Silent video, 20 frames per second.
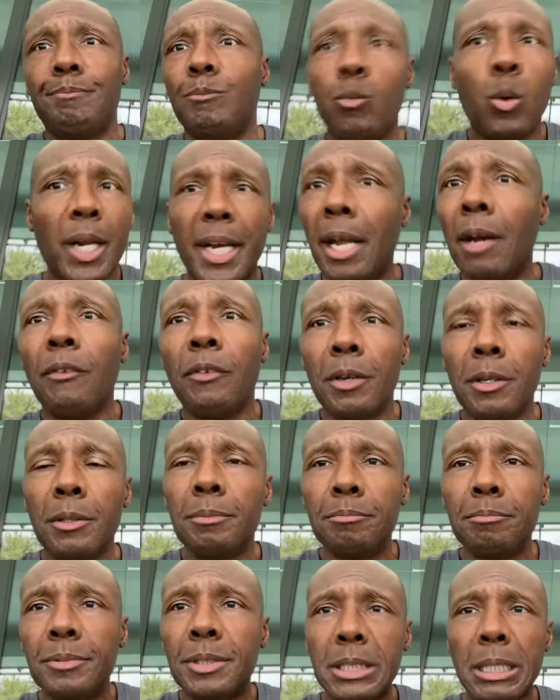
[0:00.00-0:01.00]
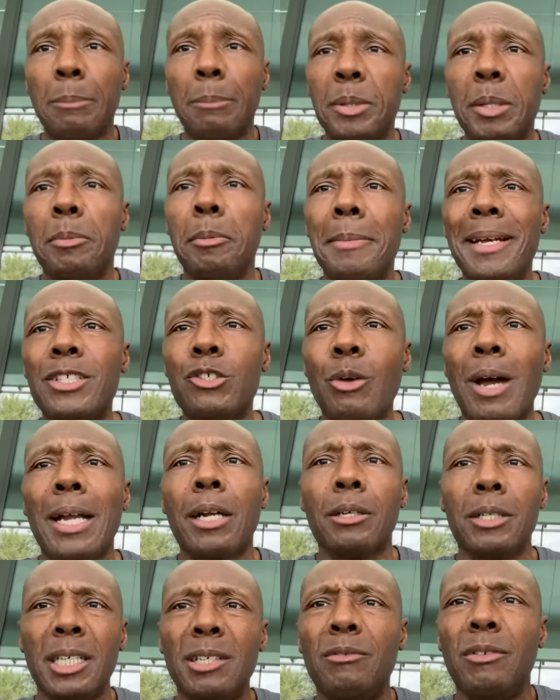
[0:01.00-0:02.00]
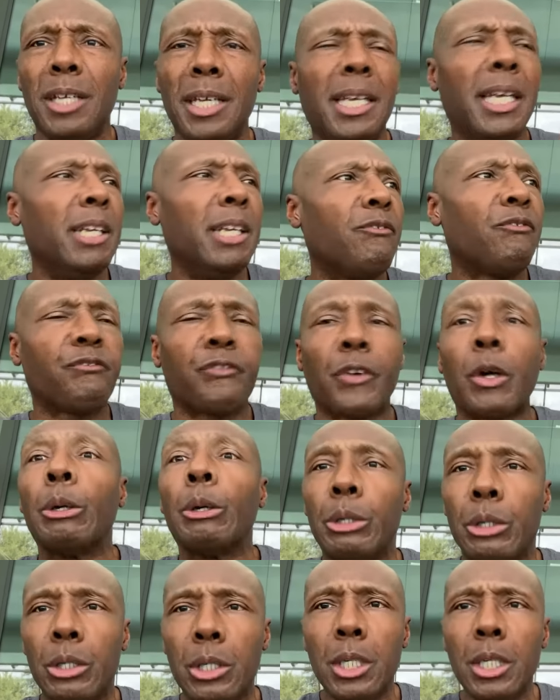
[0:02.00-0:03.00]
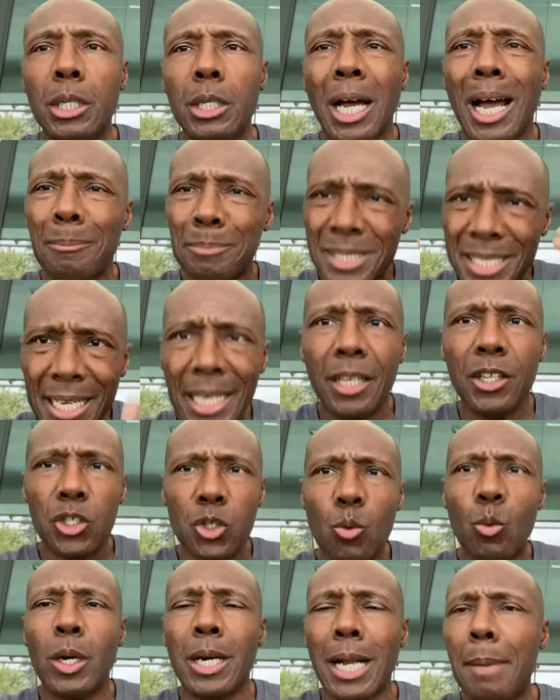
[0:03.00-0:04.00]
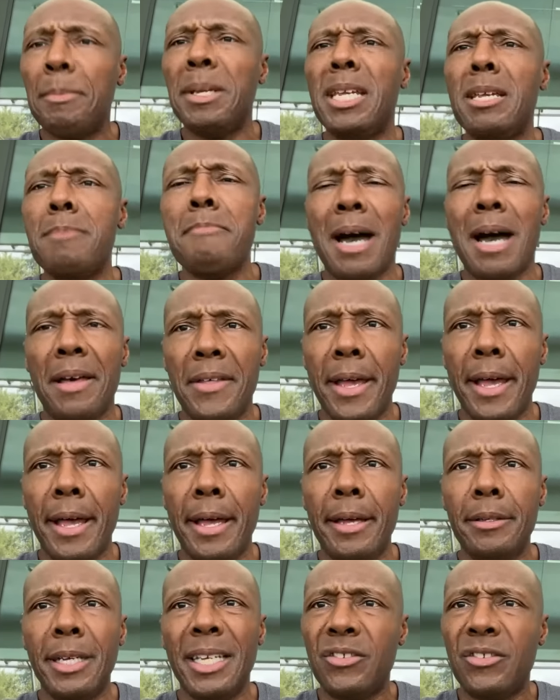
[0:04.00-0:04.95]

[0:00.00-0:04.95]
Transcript: whatever some people may try to in infer. I'm telling you what I mean by that.